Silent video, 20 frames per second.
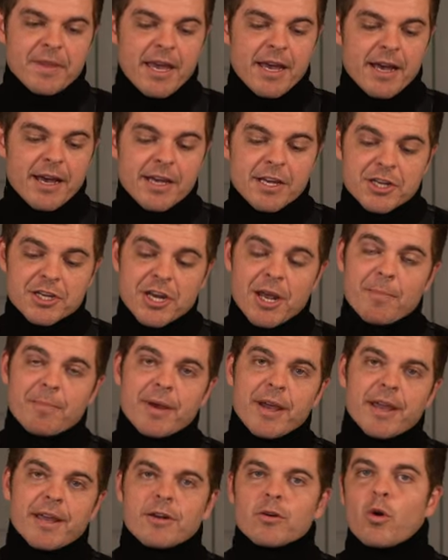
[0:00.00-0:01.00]
Uh,
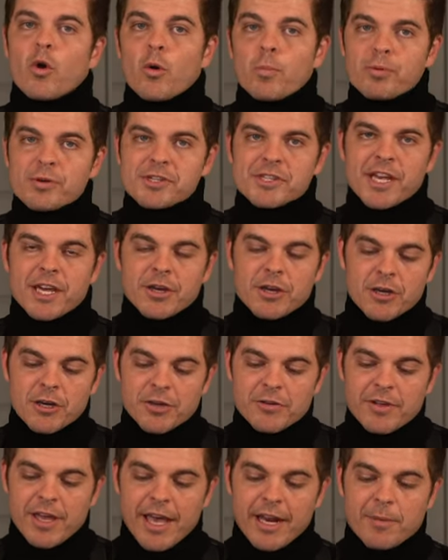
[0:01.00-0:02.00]
champagne or
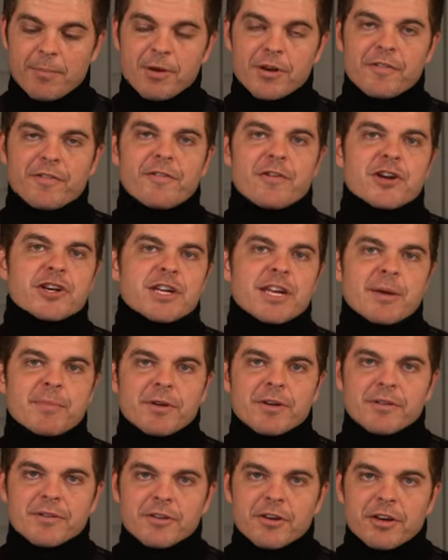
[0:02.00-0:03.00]
prosecco and a bit of fresh
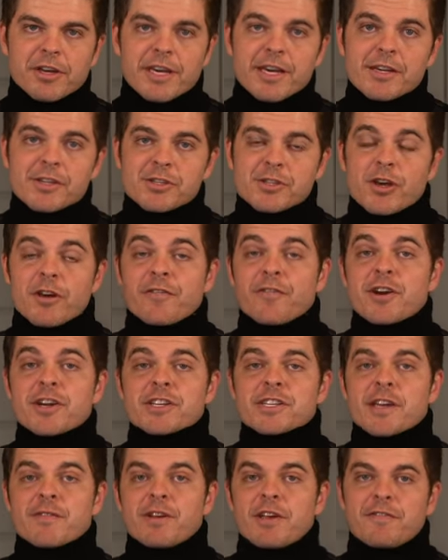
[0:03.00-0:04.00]
lemon. Okay, so French
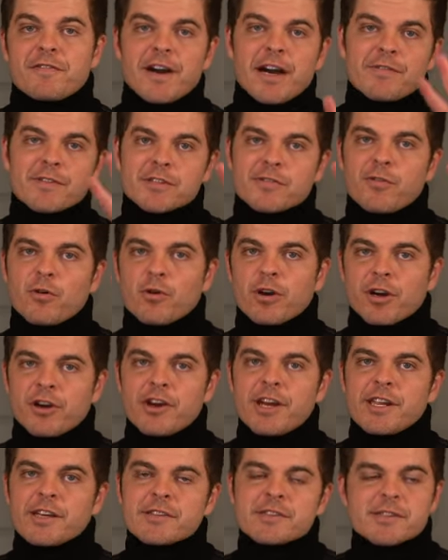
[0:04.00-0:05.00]
75 is four
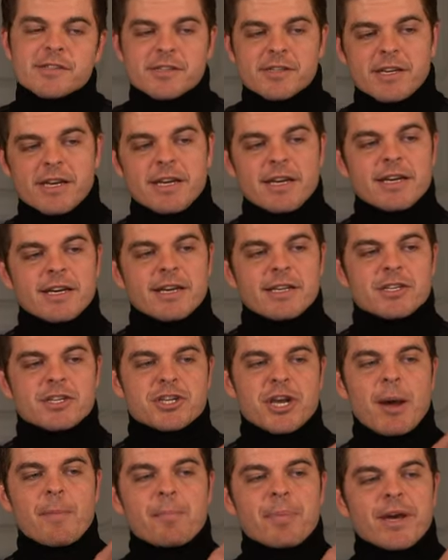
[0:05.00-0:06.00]
ingredients. It's
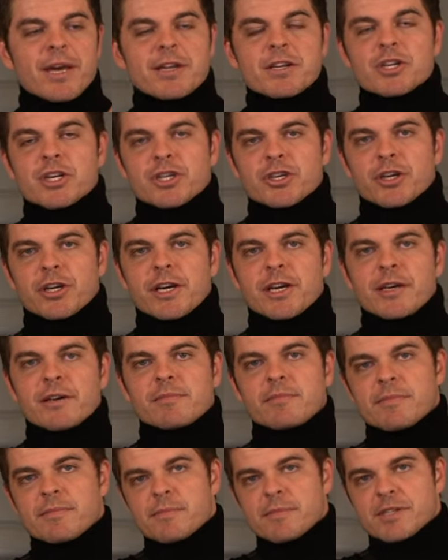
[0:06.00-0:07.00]
champagne,
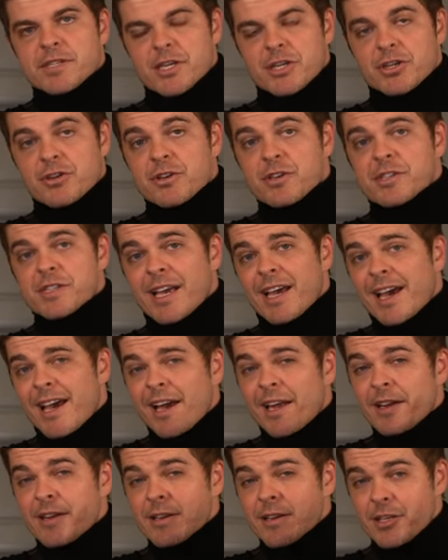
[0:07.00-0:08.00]
sugar, citrus,
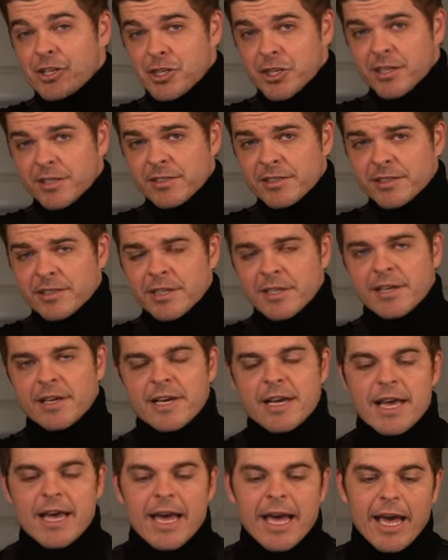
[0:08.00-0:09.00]
and gin.
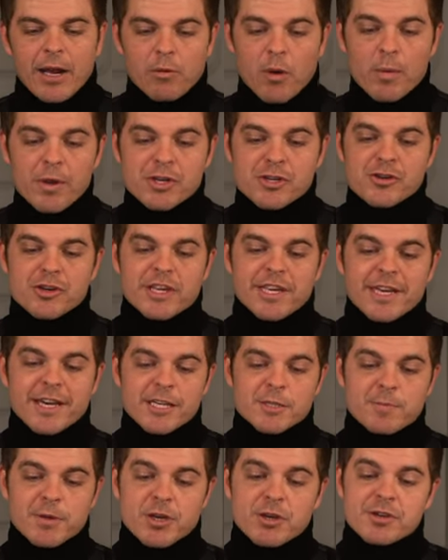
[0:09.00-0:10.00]
And what we're doing here
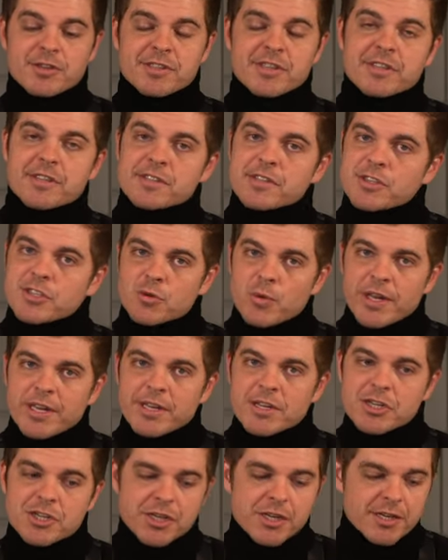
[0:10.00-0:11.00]
is because this is a
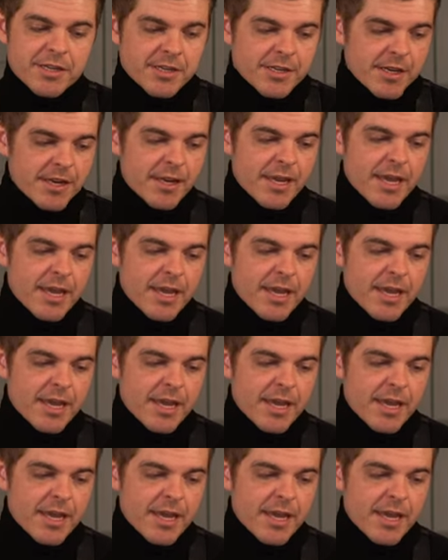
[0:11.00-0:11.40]
sweetened gin,